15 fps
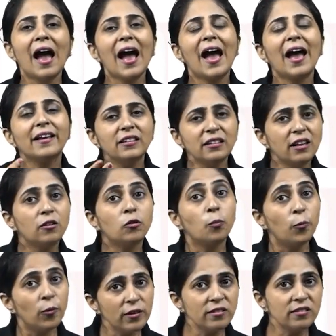and the
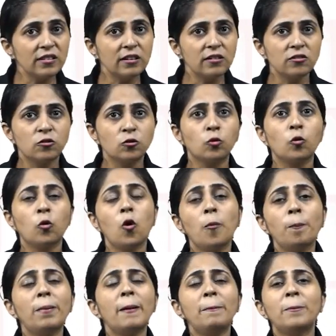robustness to
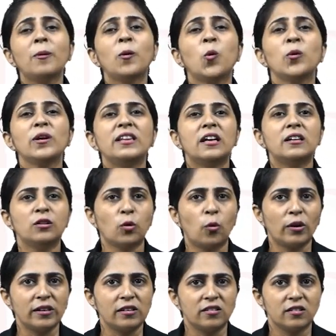cope up with the
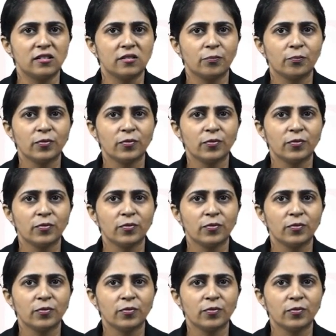noise.